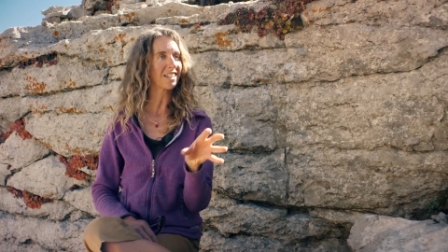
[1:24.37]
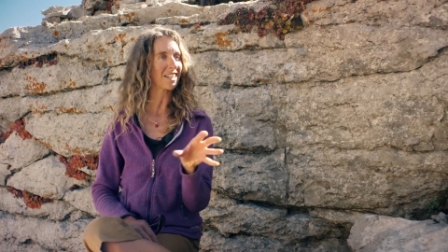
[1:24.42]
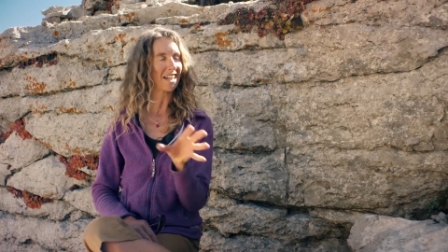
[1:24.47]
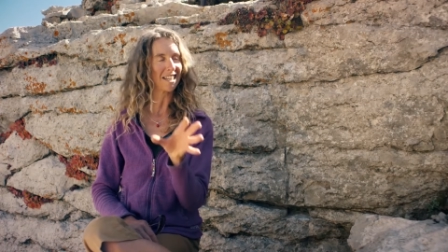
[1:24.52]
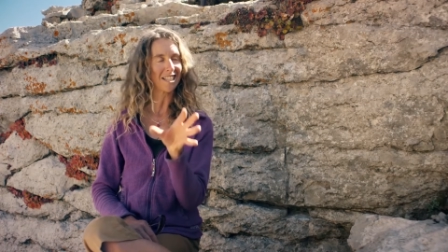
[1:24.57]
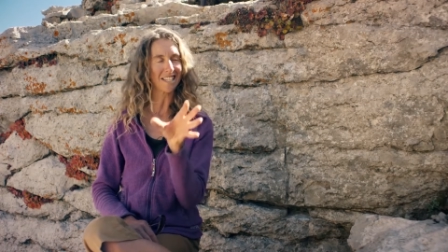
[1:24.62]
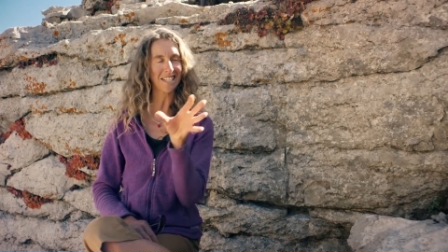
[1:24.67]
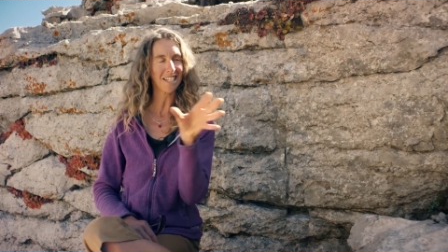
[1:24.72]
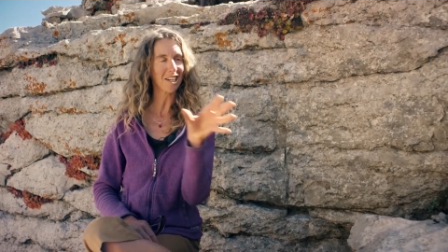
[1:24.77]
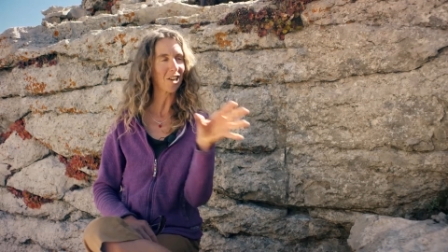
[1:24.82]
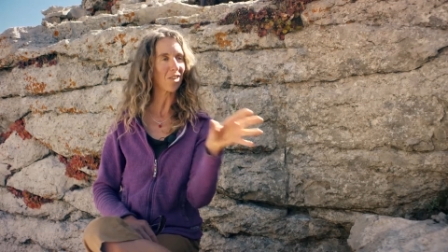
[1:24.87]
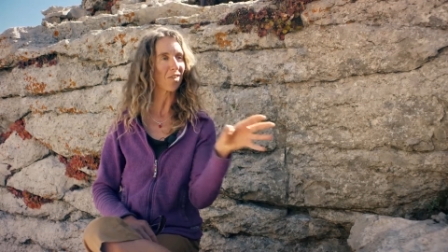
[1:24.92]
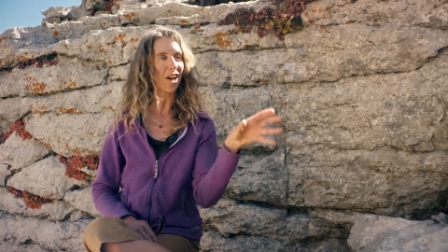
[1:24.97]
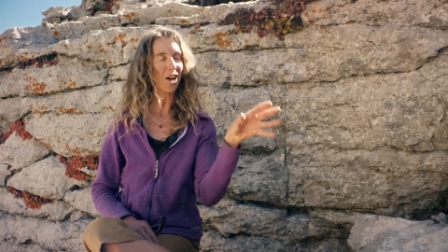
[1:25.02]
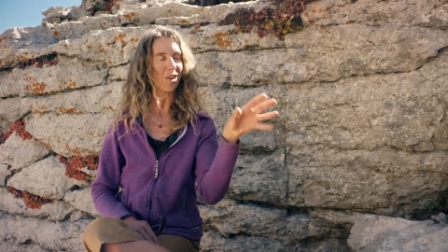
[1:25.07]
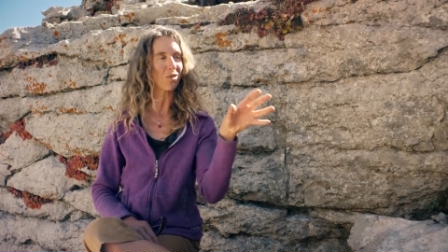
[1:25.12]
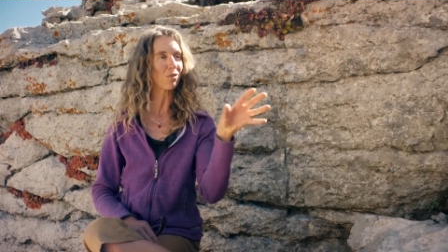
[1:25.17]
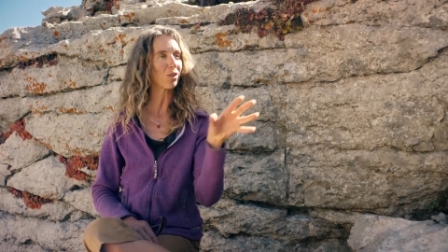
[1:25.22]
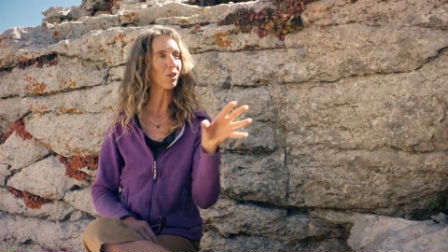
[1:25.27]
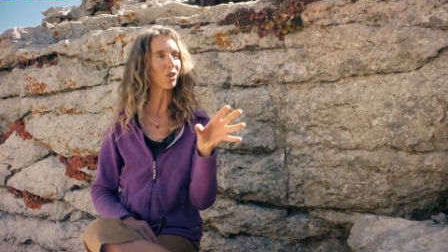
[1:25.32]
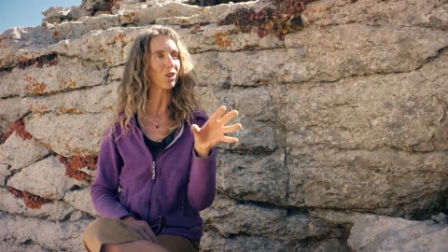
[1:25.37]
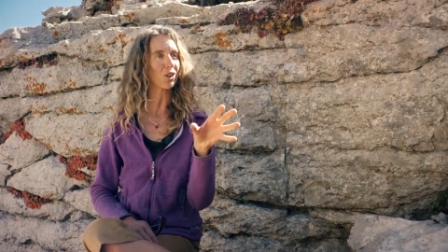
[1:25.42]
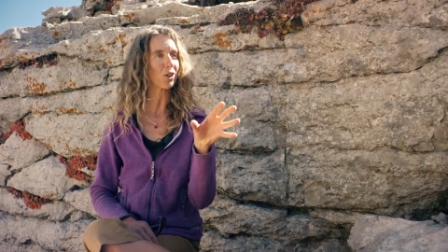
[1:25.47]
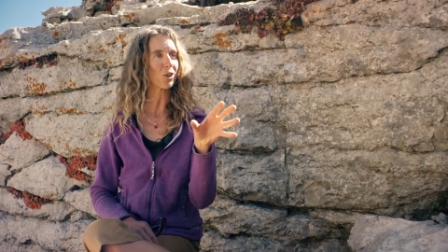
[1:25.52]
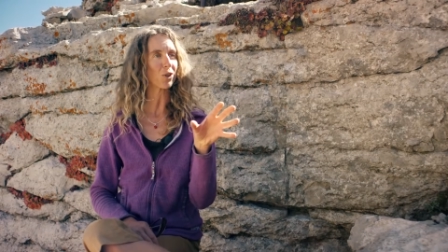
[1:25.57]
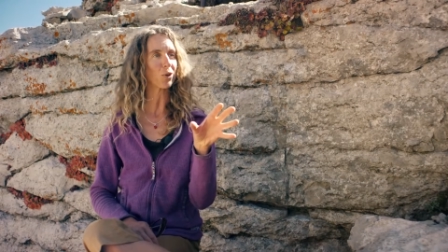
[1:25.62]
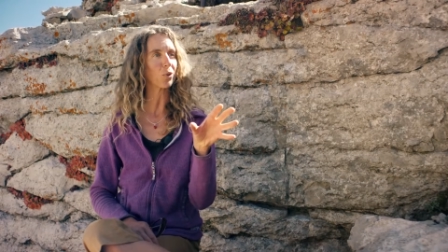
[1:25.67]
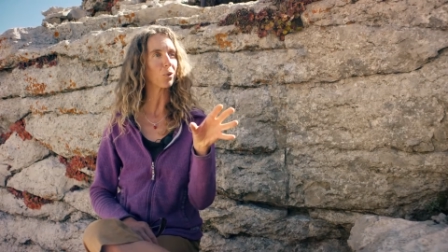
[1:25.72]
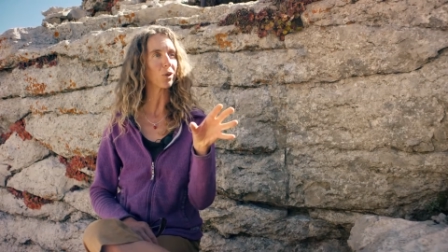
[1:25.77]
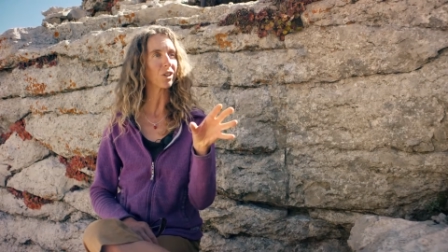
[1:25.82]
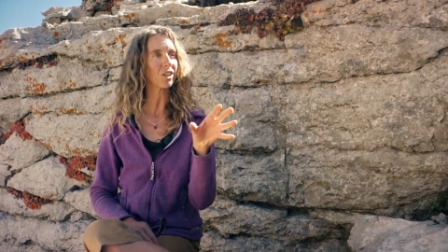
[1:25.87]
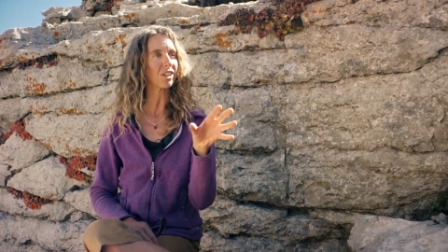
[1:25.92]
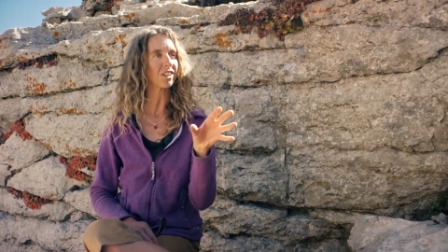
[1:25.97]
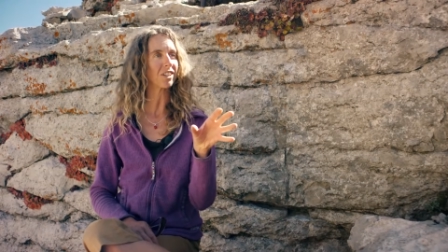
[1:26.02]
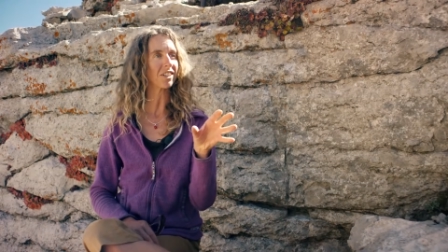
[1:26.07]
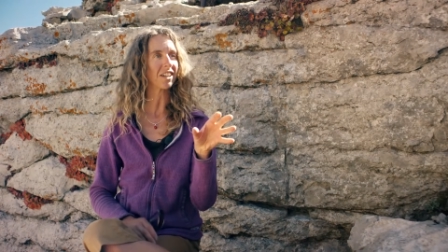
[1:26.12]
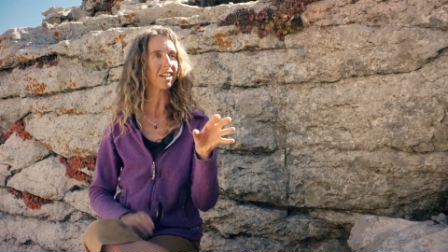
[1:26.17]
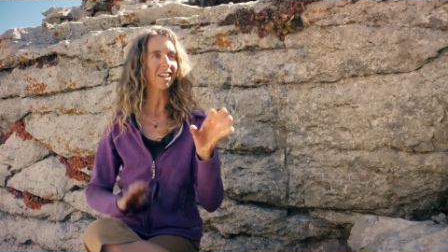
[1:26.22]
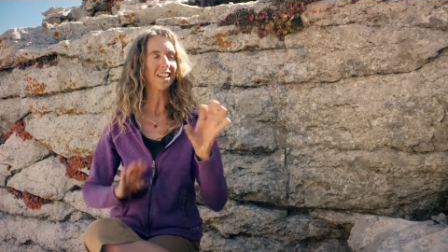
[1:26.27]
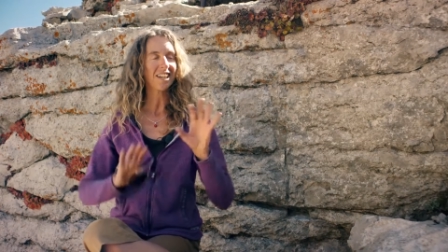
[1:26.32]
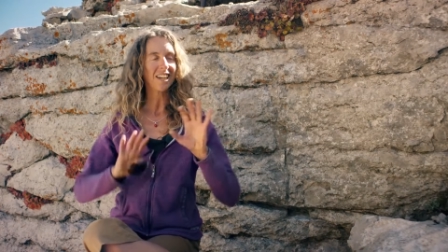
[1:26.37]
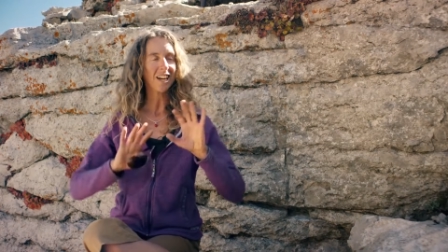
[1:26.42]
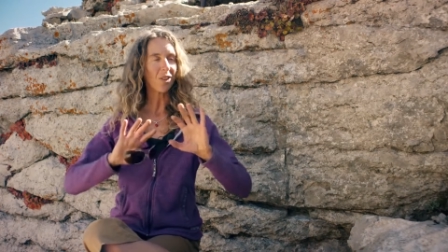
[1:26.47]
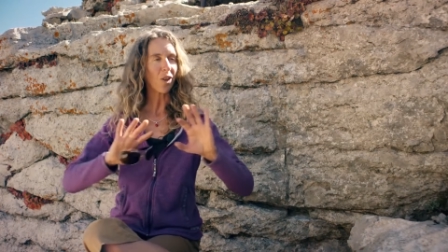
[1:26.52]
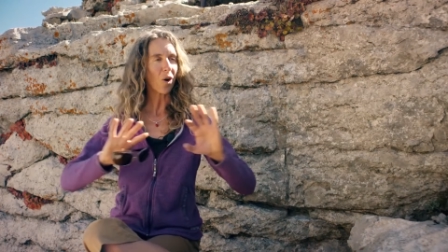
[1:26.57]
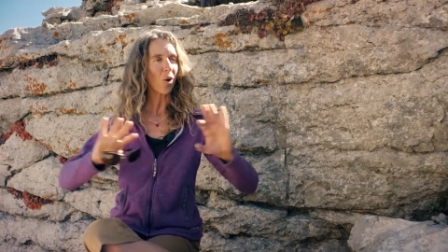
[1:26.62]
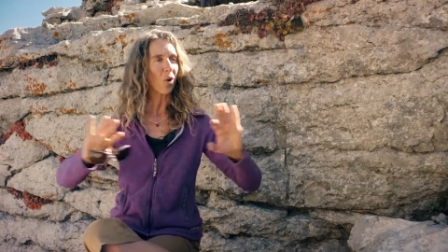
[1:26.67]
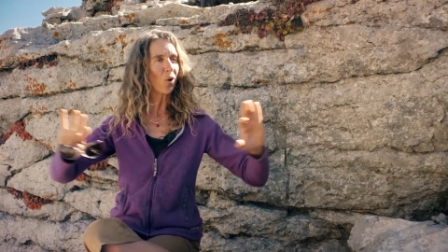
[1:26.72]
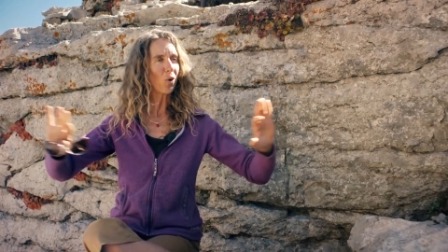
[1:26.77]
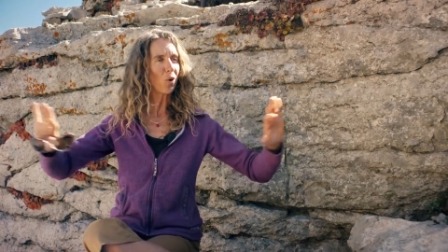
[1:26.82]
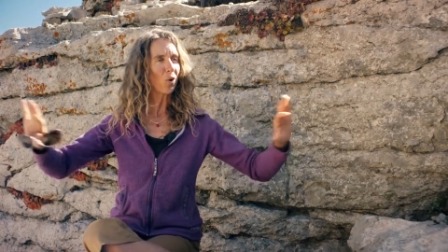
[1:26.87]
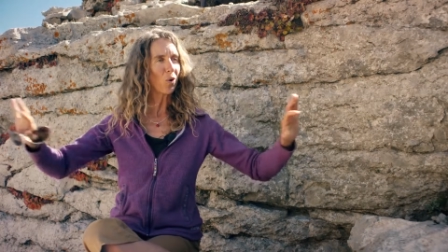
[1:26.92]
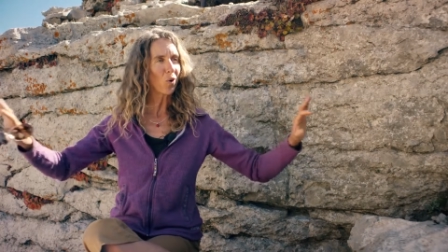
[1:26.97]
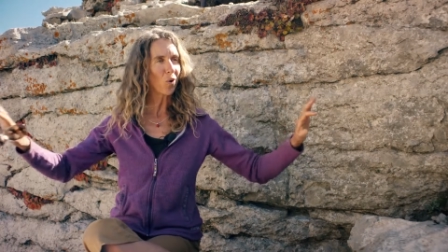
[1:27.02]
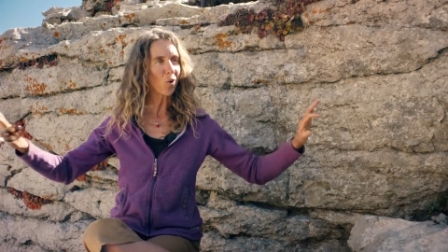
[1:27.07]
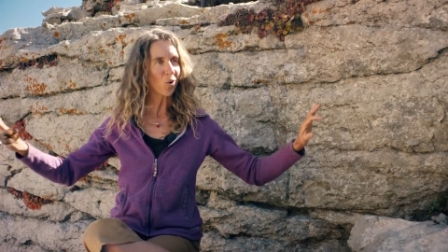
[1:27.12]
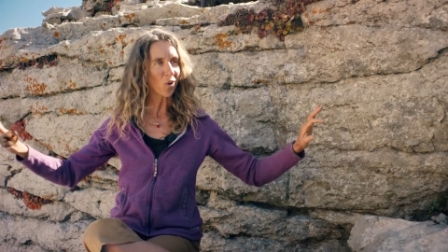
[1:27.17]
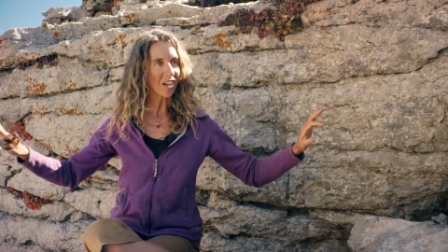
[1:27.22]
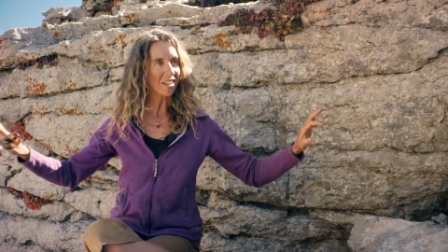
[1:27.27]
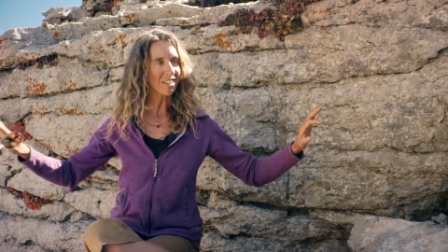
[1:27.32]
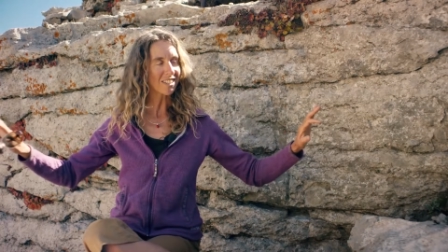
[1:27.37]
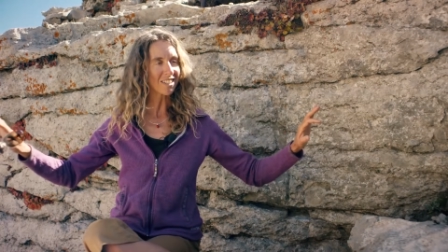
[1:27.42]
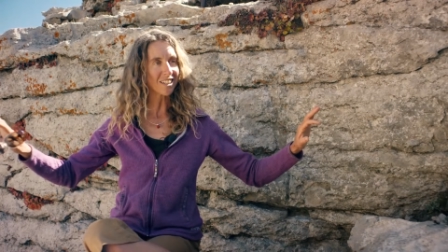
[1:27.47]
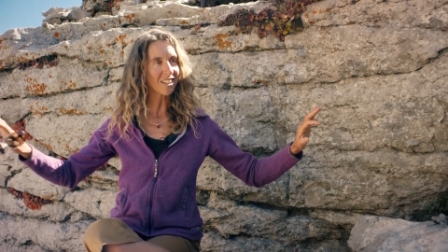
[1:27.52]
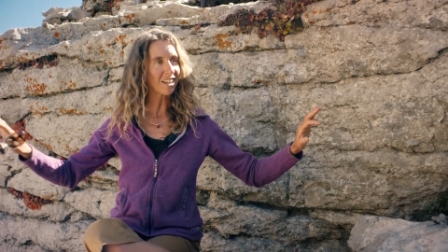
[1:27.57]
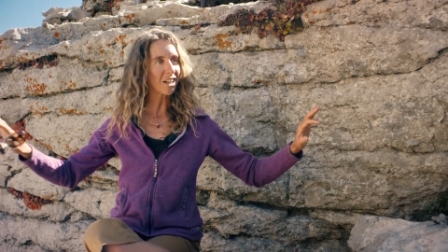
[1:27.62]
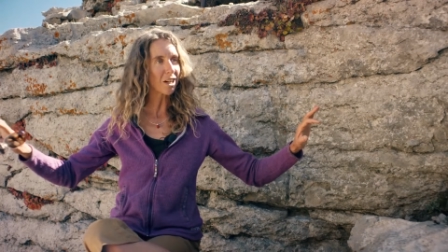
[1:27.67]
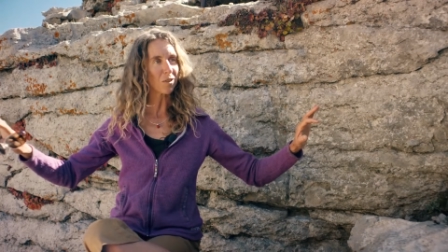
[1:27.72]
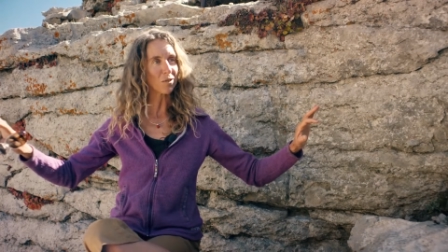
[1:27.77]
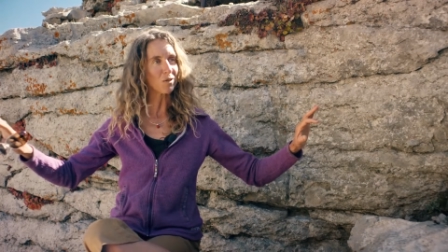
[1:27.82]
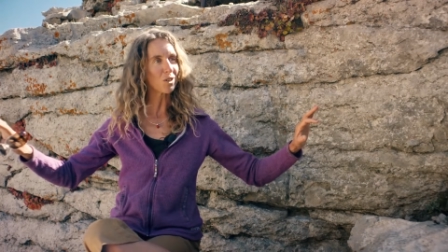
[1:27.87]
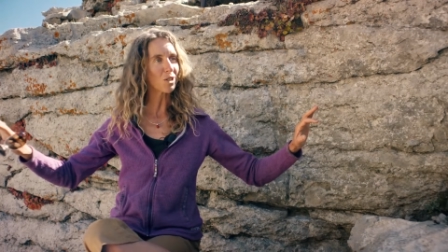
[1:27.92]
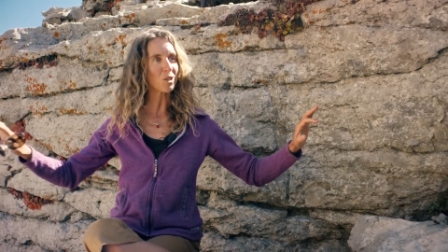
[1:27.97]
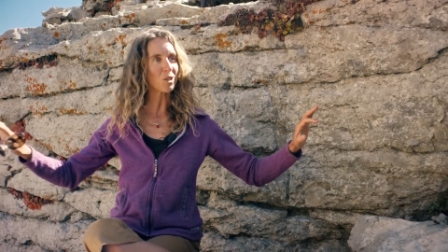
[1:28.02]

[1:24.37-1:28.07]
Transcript: dancing in that vertical world, and the whole rest of life